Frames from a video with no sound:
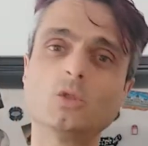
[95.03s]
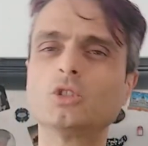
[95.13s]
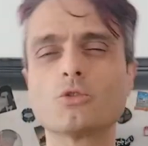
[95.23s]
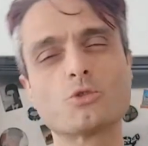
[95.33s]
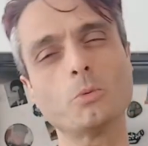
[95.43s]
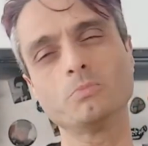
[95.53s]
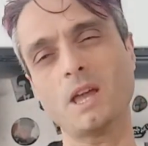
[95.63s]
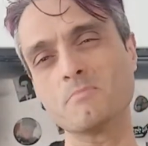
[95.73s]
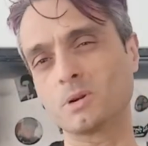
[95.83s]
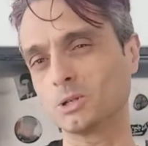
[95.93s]
using room
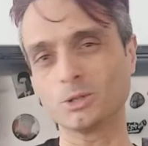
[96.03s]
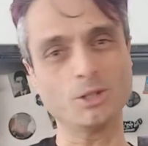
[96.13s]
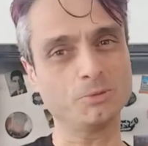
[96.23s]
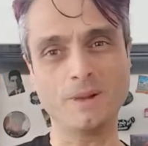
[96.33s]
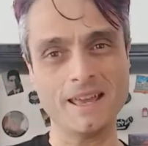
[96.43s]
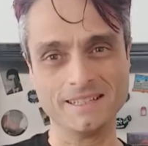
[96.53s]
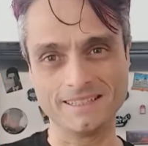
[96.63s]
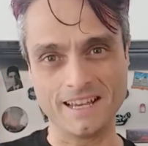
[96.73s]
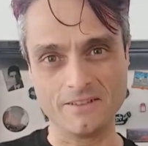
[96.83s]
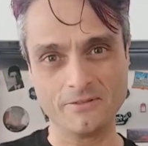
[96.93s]
temperature, just play it
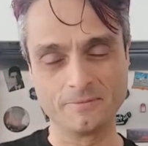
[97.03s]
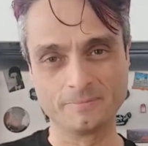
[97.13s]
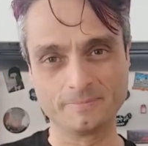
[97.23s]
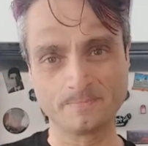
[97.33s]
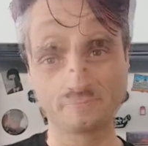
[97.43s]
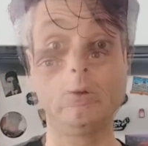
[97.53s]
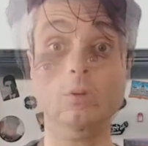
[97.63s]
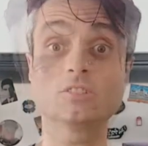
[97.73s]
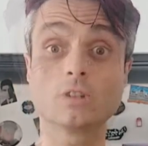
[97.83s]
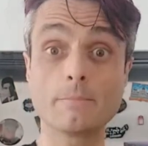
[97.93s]
safe.
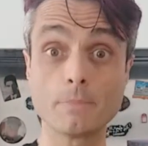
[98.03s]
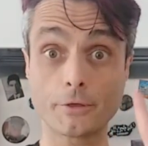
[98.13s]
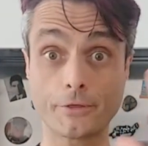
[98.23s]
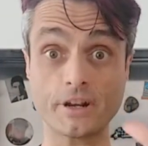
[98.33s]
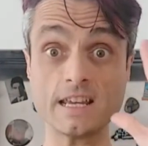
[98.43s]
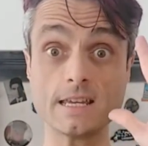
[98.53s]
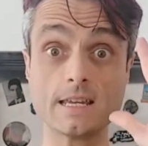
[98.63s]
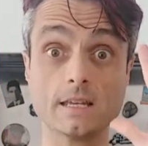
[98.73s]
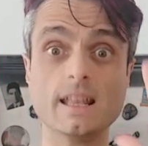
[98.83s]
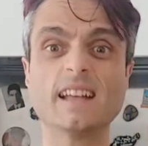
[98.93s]
Reason number
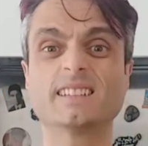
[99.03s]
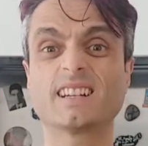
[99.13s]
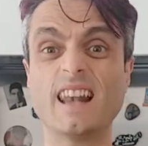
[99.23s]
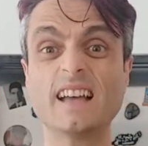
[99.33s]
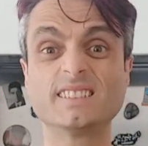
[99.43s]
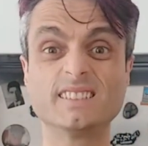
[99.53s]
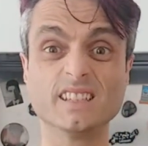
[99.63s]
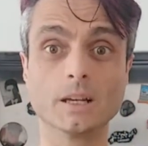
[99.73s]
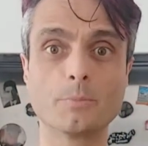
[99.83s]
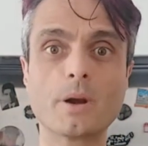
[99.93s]
3, that's classic.
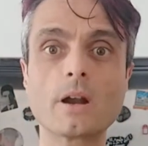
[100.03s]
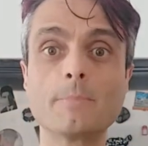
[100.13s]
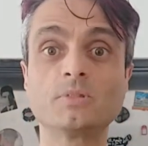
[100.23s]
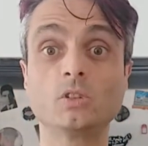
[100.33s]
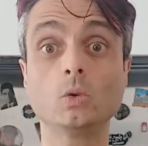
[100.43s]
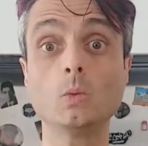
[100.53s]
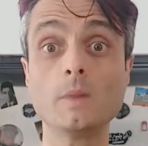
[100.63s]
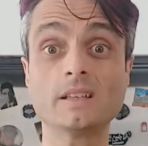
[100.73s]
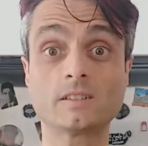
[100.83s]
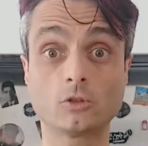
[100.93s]
Perhaps you
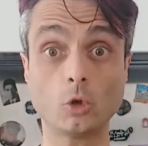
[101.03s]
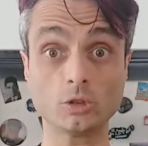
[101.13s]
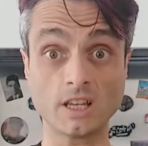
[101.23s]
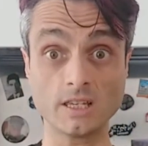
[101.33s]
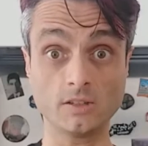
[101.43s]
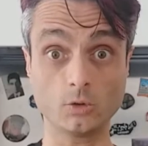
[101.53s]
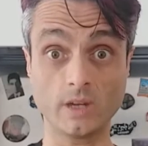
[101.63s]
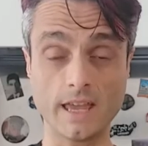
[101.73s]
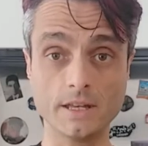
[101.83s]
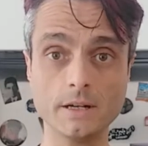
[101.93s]
mixed salt and yeast
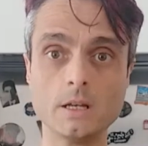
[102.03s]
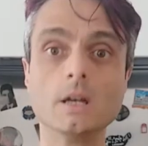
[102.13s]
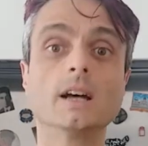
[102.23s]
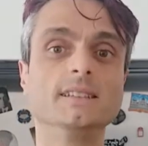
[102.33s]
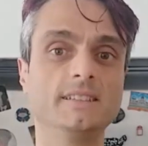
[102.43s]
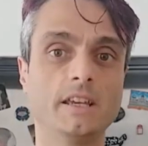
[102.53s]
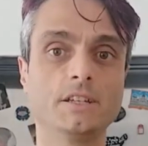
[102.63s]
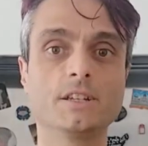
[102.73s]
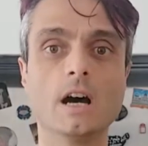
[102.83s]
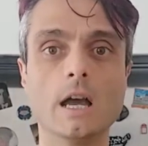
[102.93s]
together at the
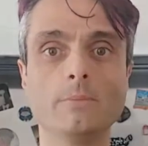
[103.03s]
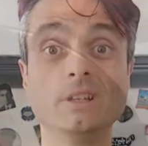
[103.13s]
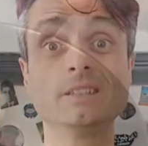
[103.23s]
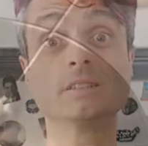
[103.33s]
same time. This